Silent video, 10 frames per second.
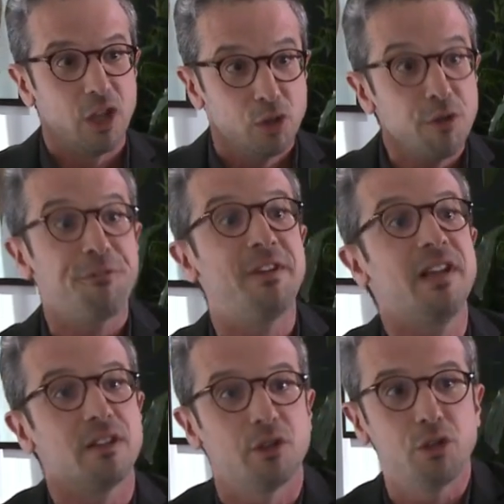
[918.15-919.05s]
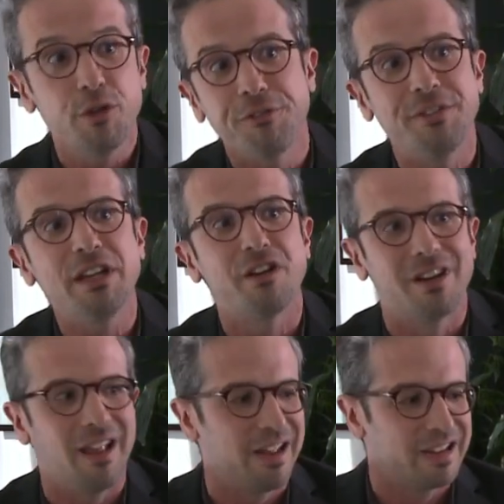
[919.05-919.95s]
Do you
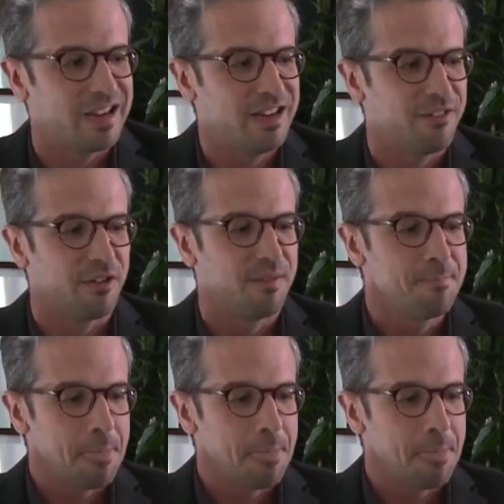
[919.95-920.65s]
fear like kind of a